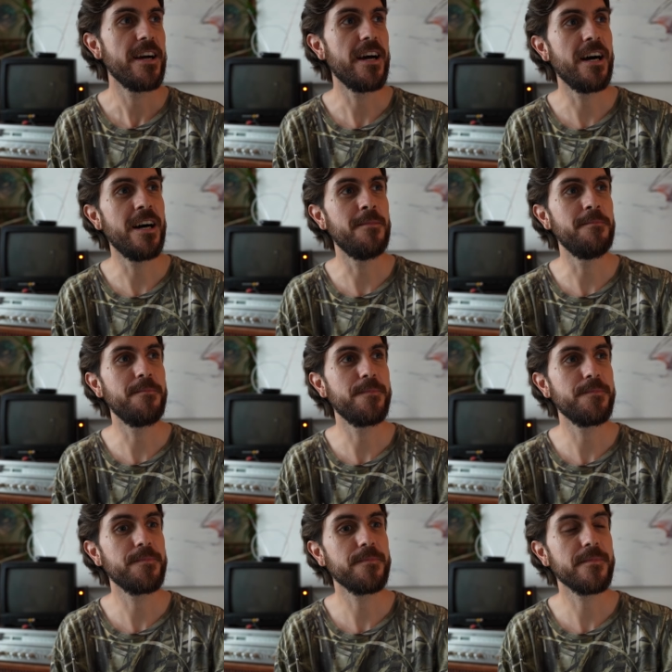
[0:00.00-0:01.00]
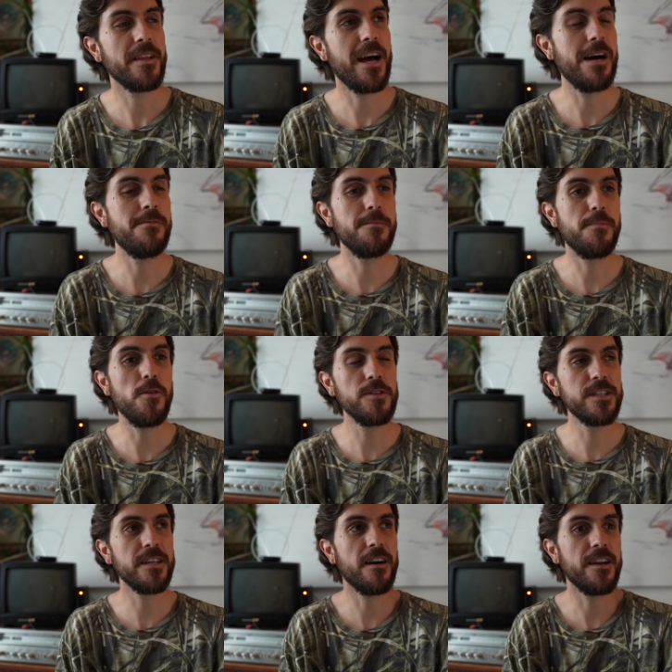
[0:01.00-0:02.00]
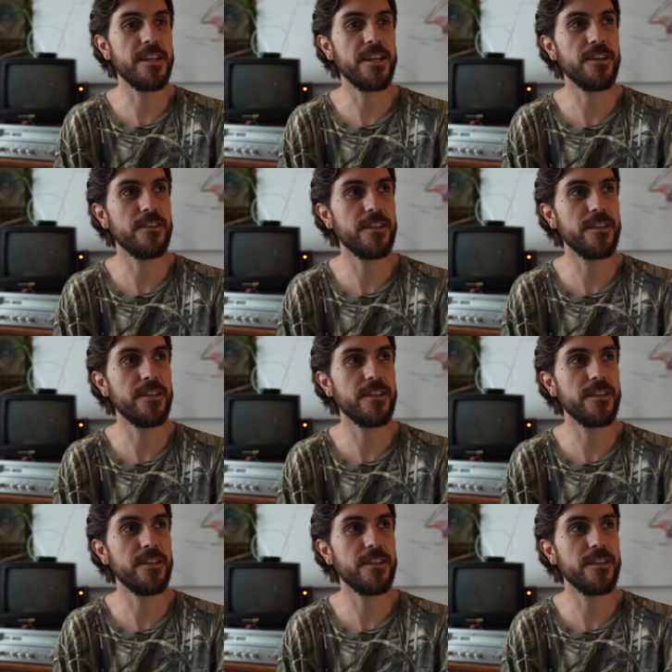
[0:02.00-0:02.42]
Um, I've been posting on here,